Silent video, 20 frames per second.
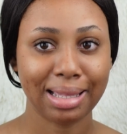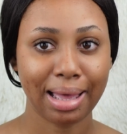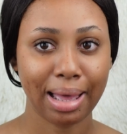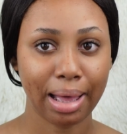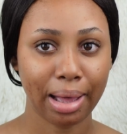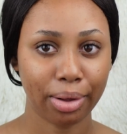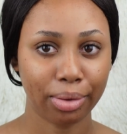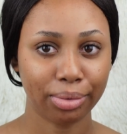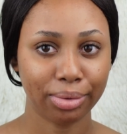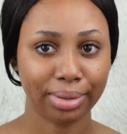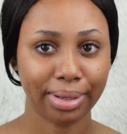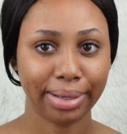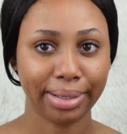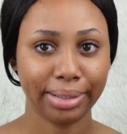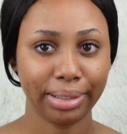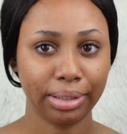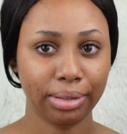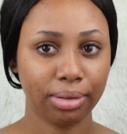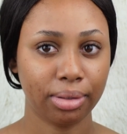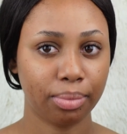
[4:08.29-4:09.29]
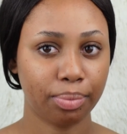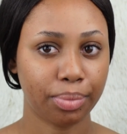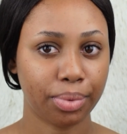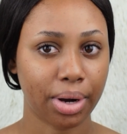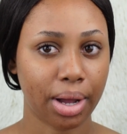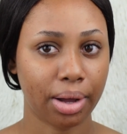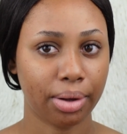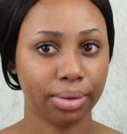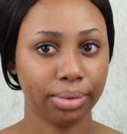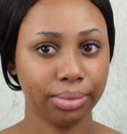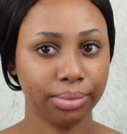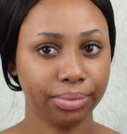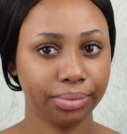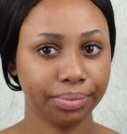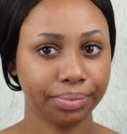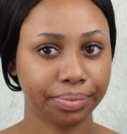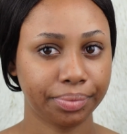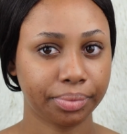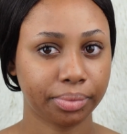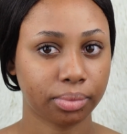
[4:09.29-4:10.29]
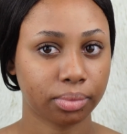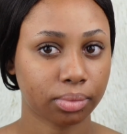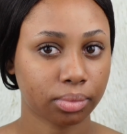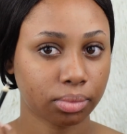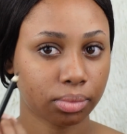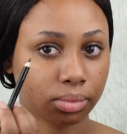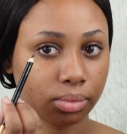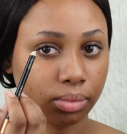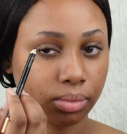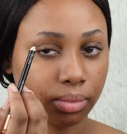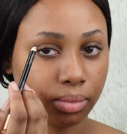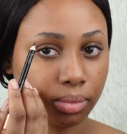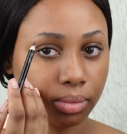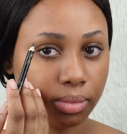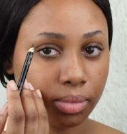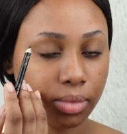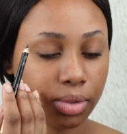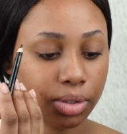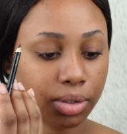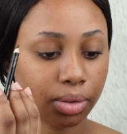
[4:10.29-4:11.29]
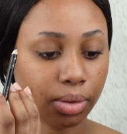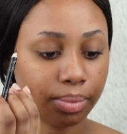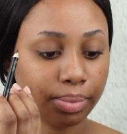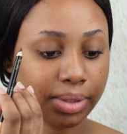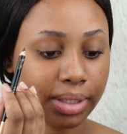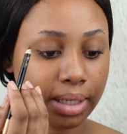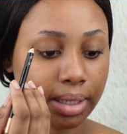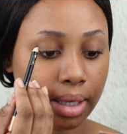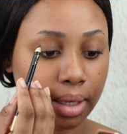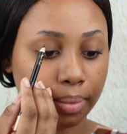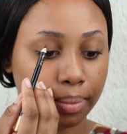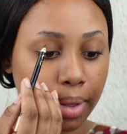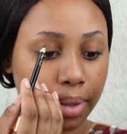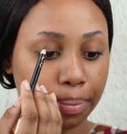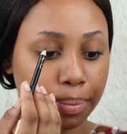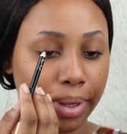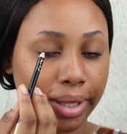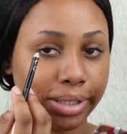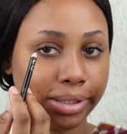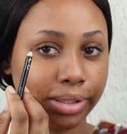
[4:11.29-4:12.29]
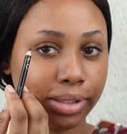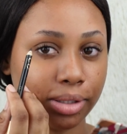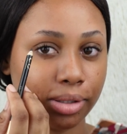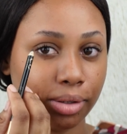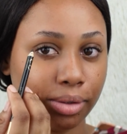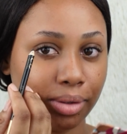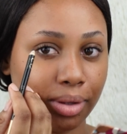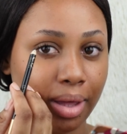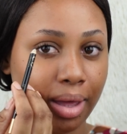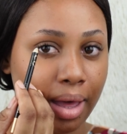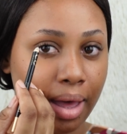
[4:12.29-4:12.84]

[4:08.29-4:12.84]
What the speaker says: outlining the brow. So I'm taking my pencil.